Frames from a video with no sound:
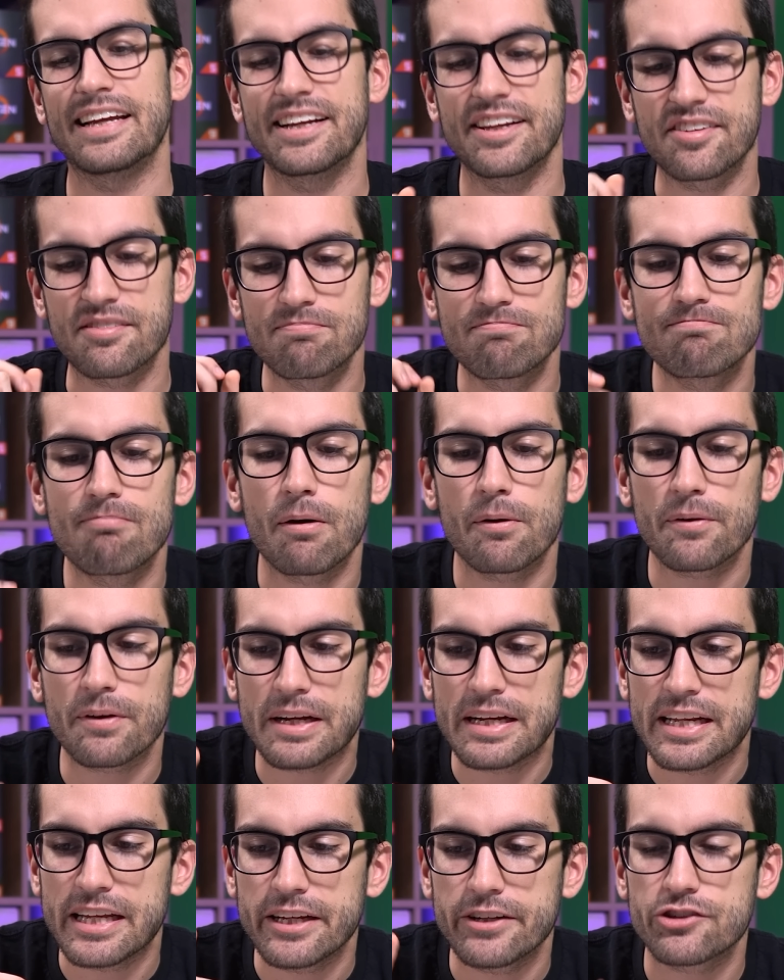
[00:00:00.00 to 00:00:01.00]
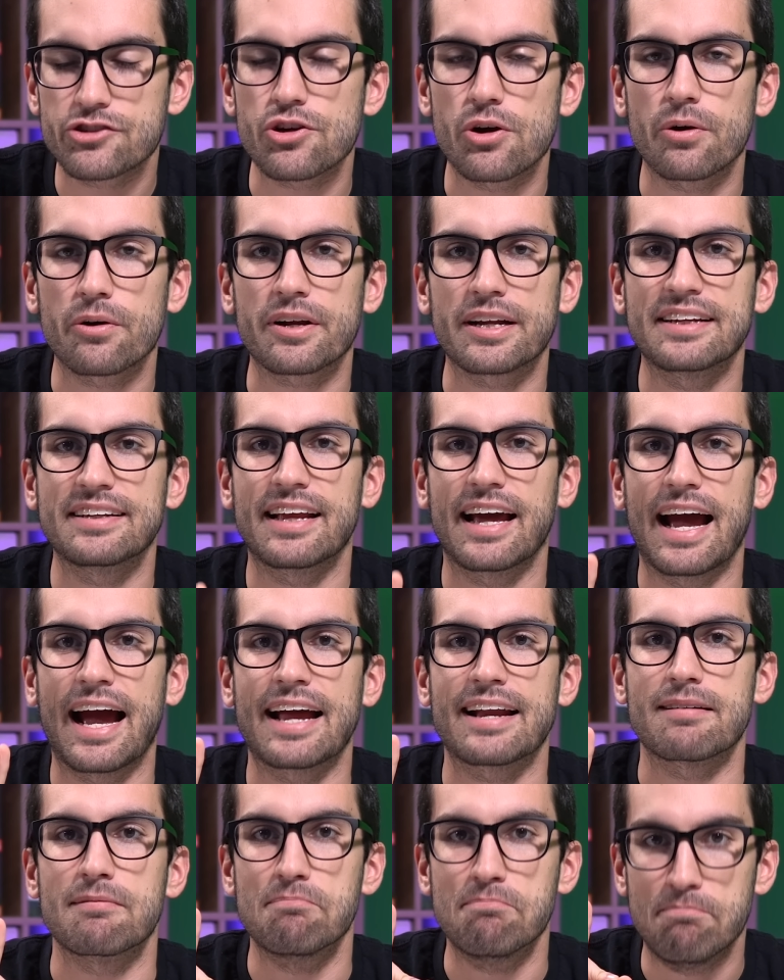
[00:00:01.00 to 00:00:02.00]
It is marketing jargon
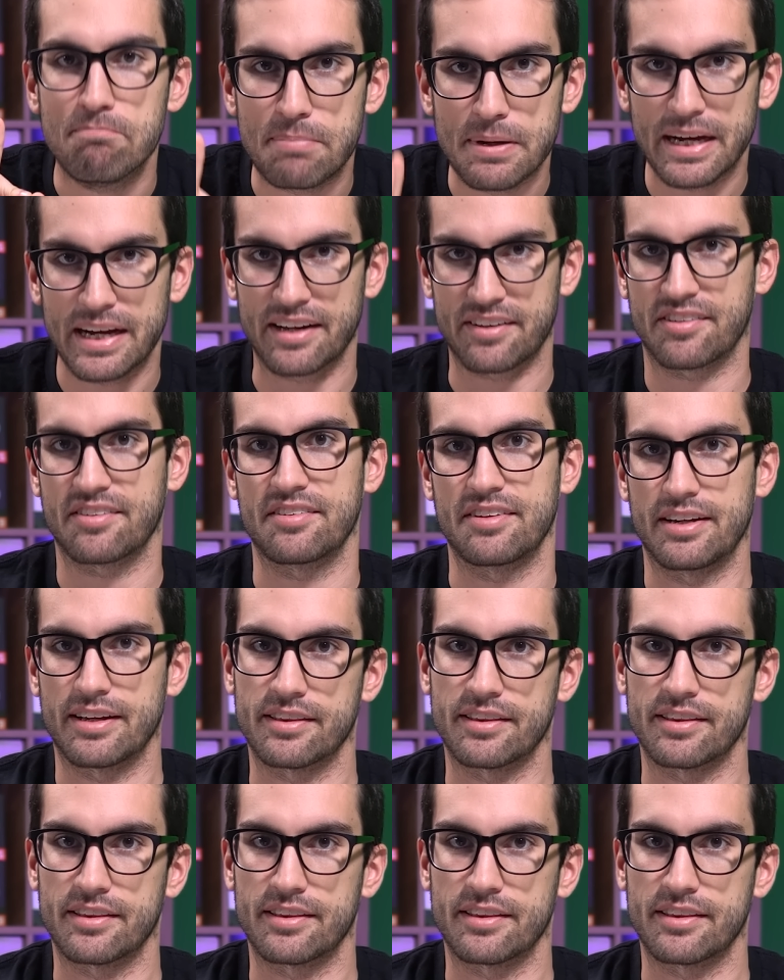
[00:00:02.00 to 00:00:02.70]
at best